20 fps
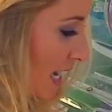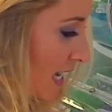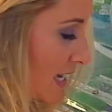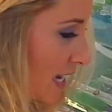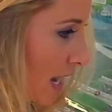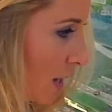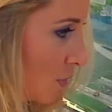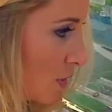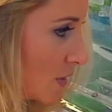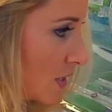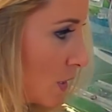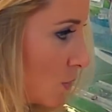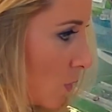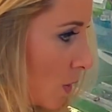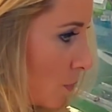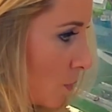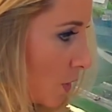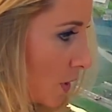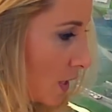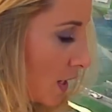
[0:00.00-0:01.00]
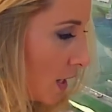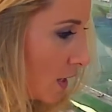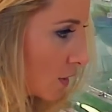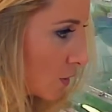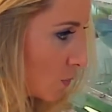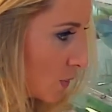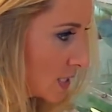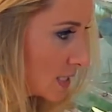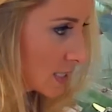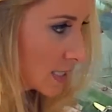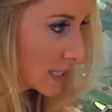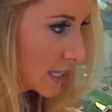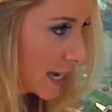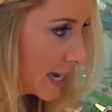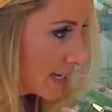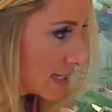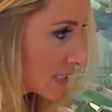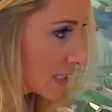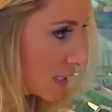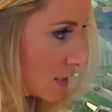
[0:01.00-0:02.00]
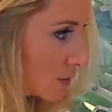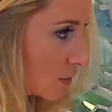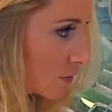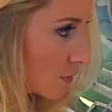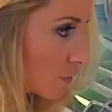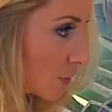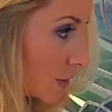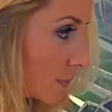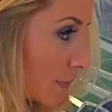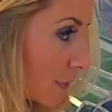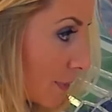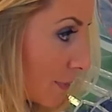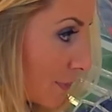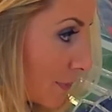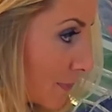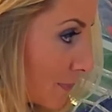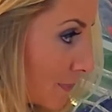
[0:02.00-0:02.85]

Okay, now we need one more color. What's the last color of the rainbow?